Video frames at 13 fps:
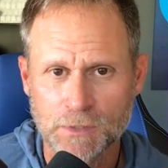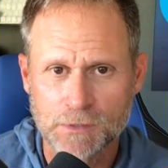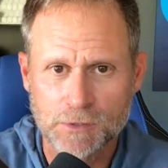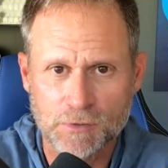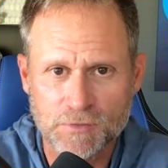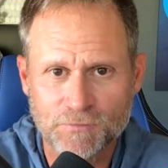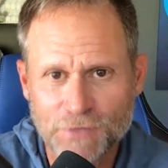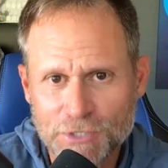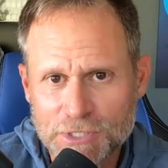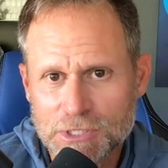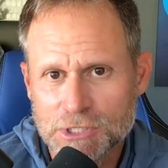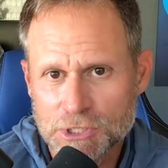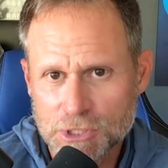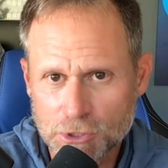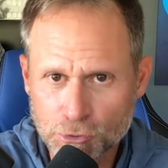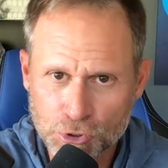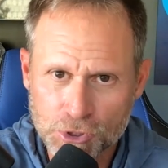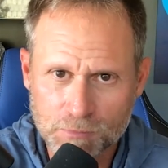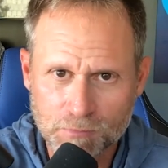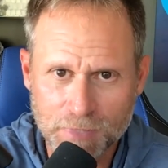So it's very
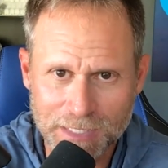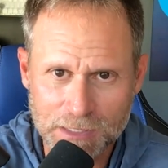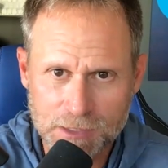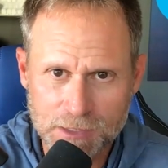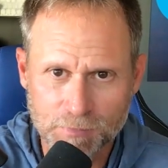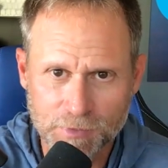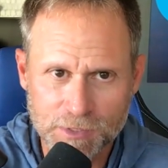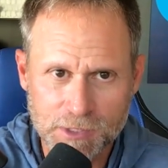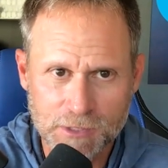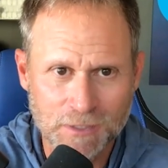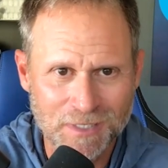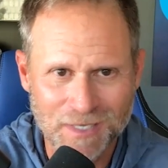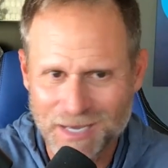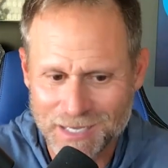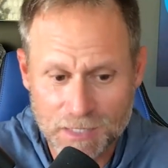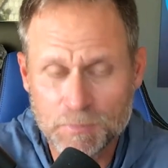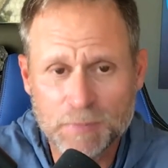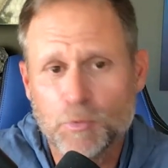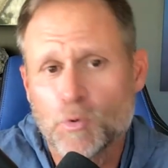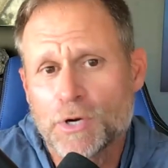solution based. Plus, I
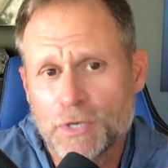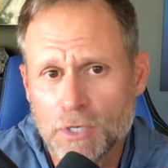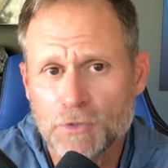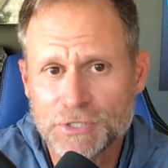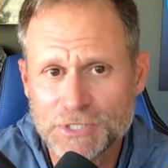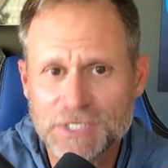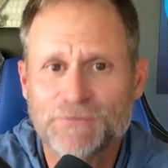think people want to know the